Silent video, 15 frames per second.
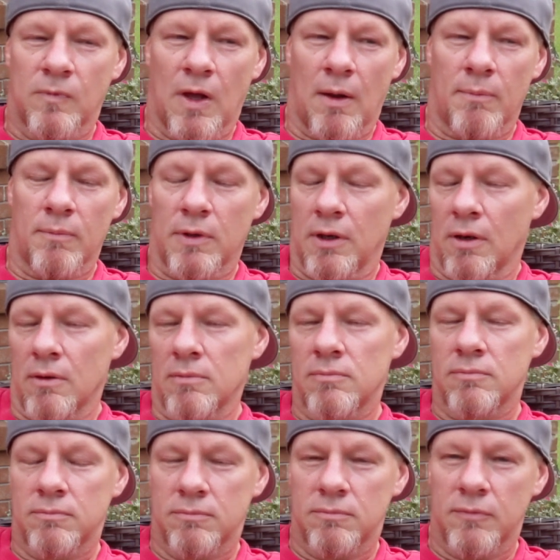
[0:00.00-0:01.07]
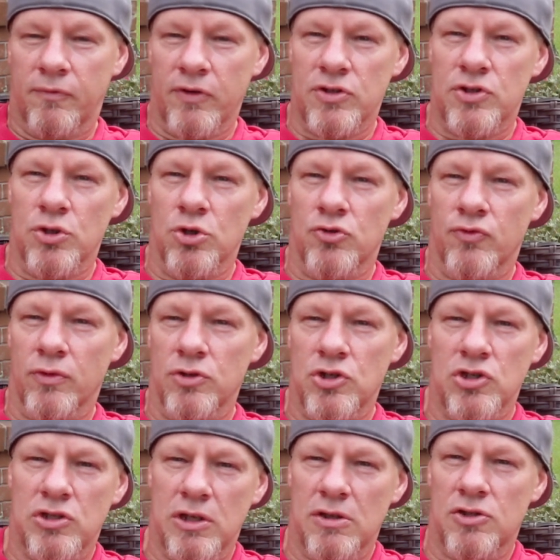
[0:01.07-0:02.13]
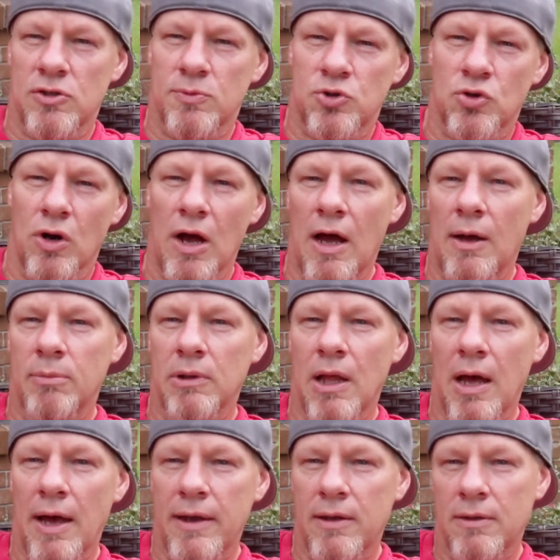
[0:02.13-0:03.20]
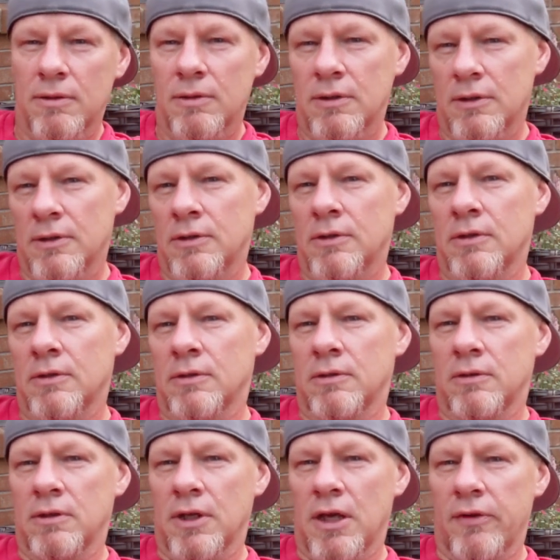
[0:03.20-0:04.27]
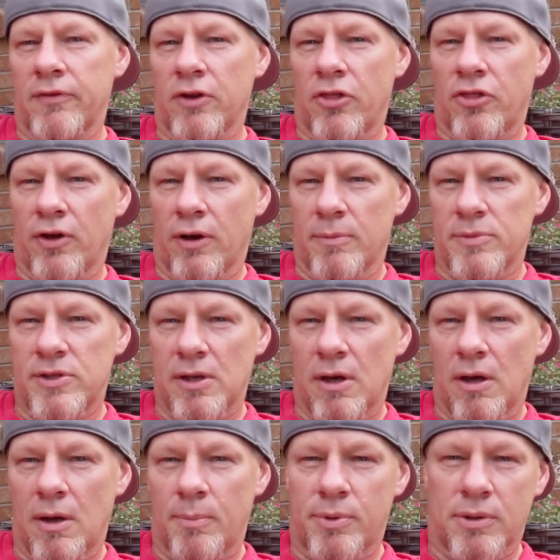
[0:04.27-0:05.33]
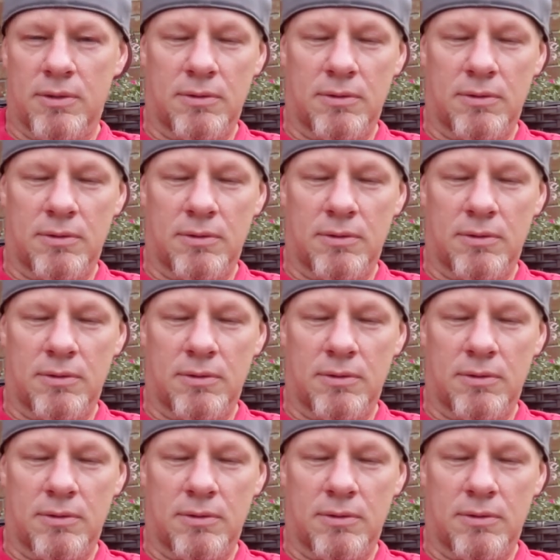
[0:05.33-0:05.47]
if it's useful, just hit subscribe, like, give it a thumbs up,